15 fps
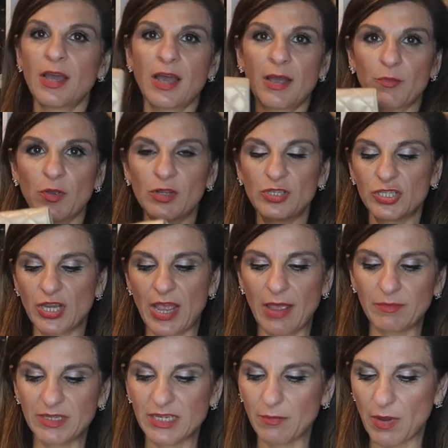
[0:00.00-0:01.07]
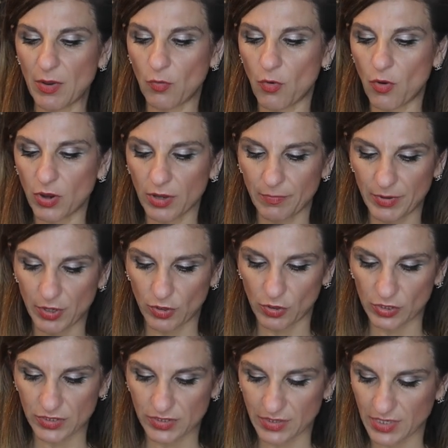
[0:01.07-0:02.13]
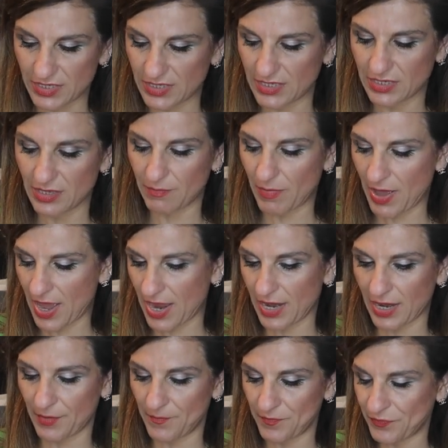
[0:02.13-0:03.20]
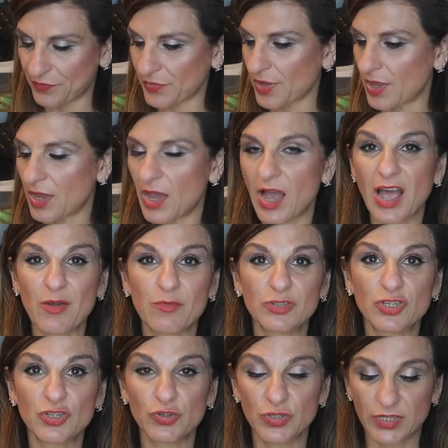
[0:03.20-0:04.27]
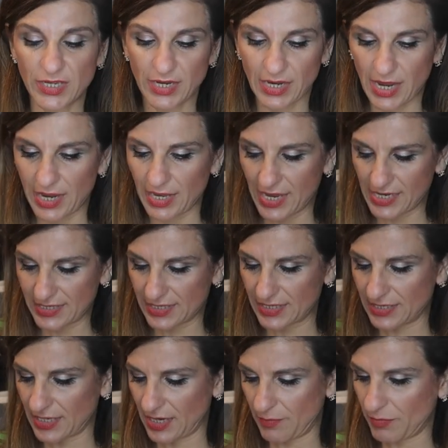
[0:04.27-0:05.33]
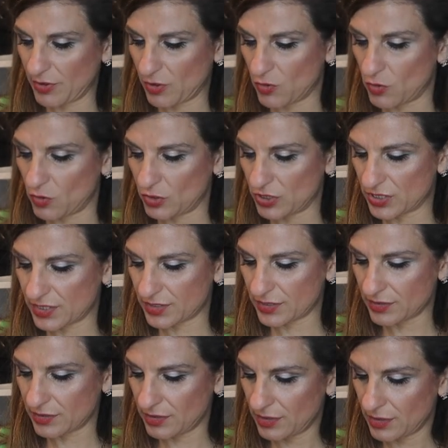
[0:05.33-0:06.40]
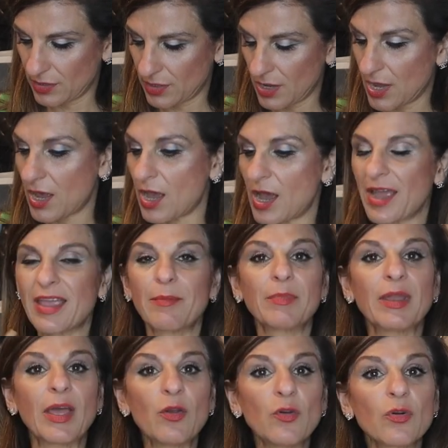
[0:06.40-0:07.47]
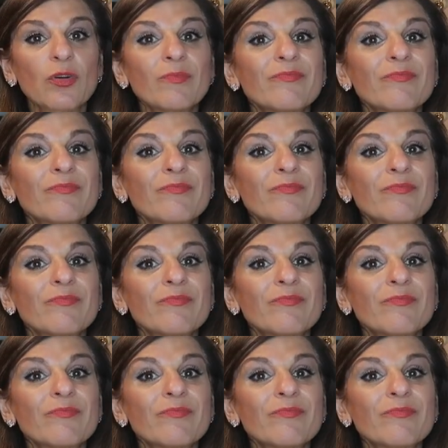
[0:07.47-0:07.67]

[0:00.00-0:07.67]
I'm going to empty my wok because this is the bag I was using yesterday because I am now